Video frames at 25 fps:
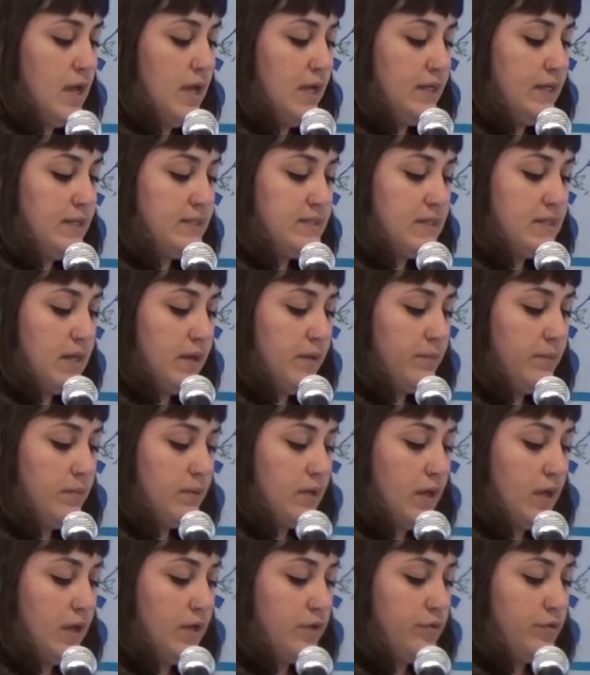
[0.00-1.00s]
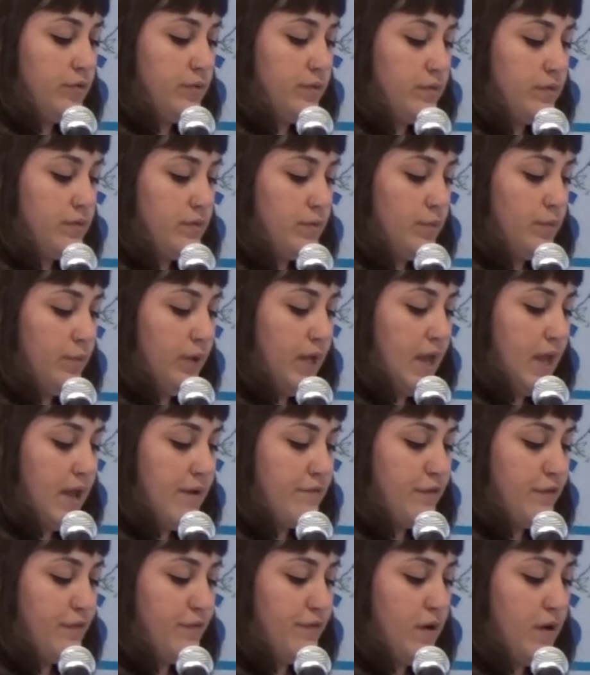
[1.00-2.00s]
In sum, as we
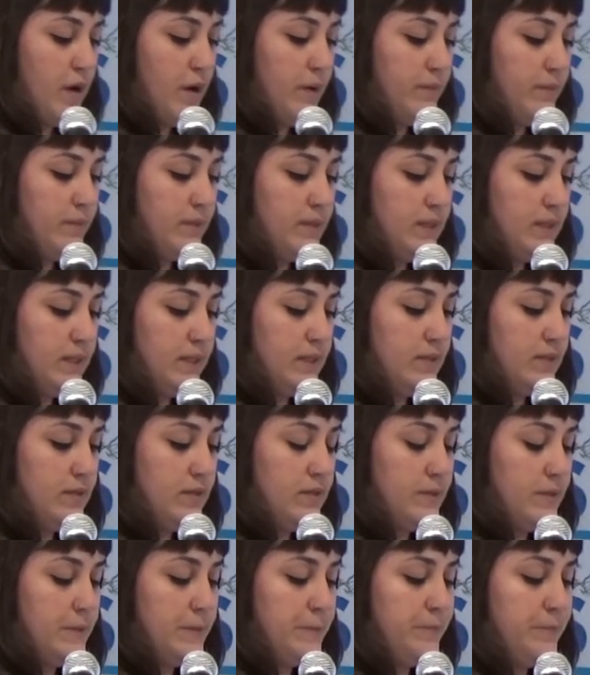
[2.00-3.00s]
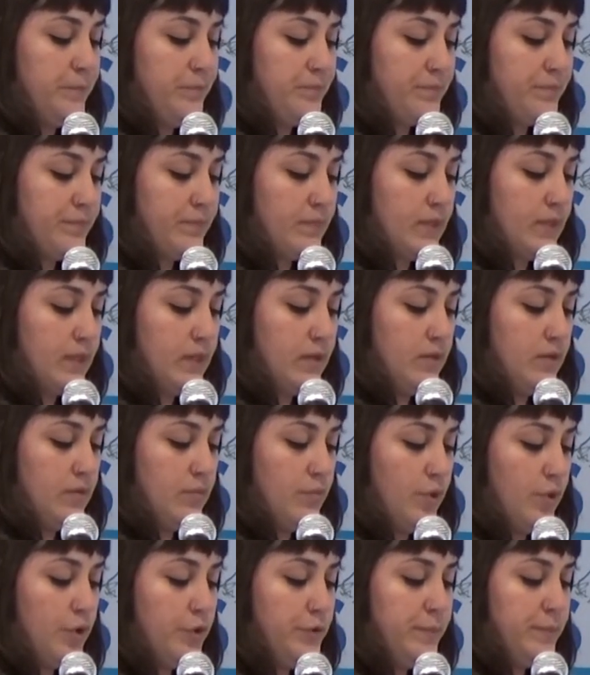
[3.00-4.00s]
have affirmed in
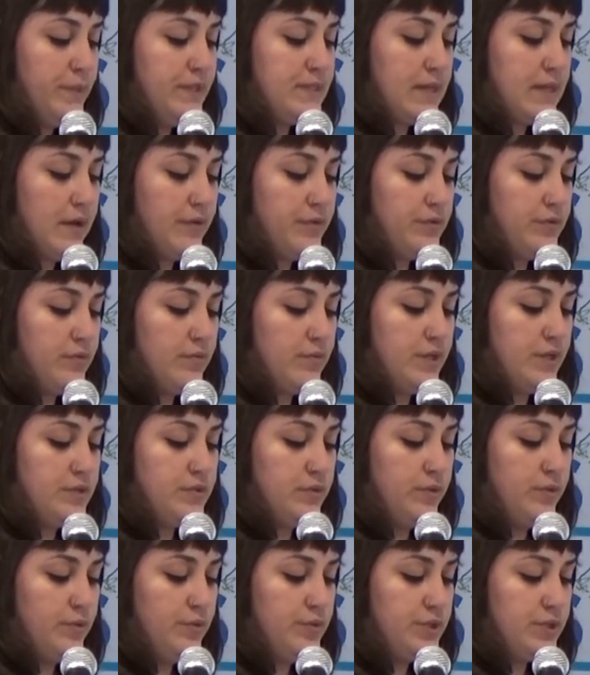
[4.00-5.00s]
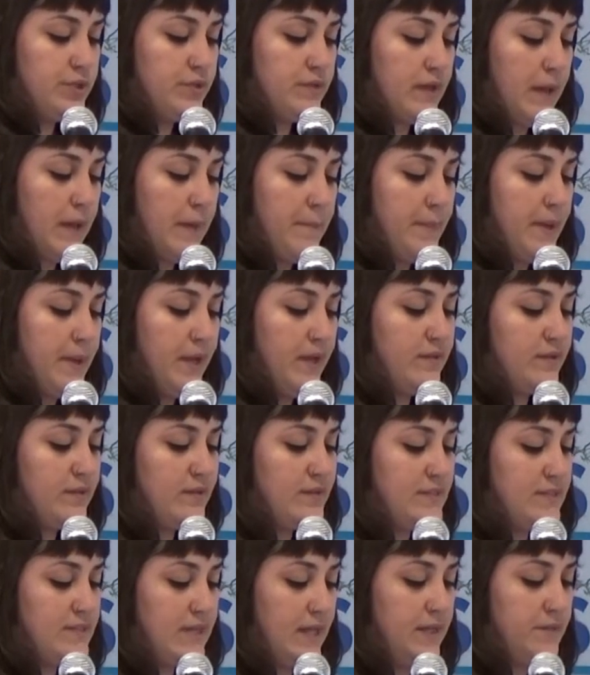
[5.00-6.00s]
the World Peace Council resolutions, campaigns
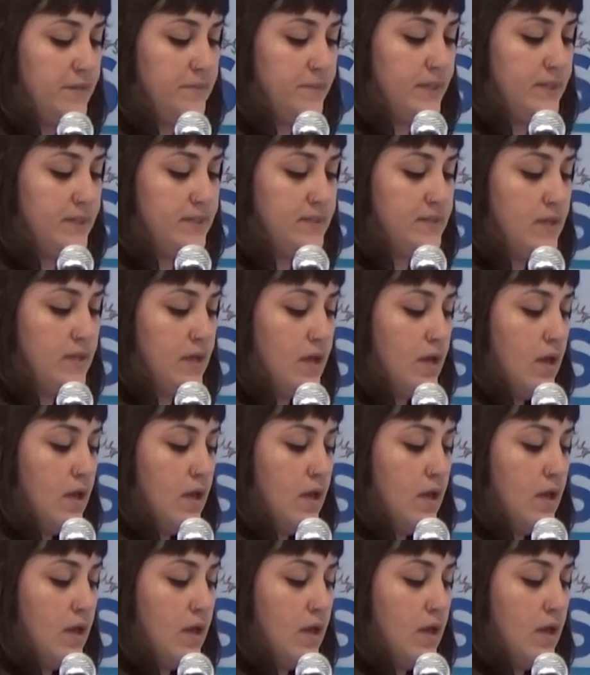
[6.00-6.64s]
and statements,